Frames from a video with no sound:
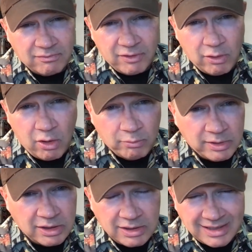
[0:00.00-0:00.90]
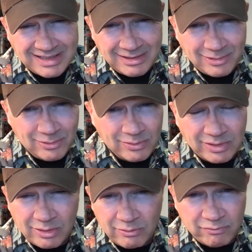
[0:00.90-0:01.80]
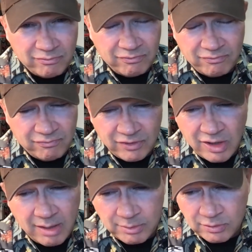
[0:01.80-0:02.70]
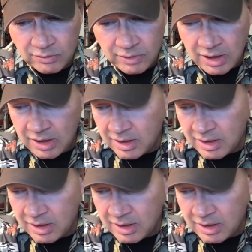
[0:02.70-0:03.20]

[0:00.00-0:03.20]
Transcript: Phil Holman and Dixie do, and they're phenomenal.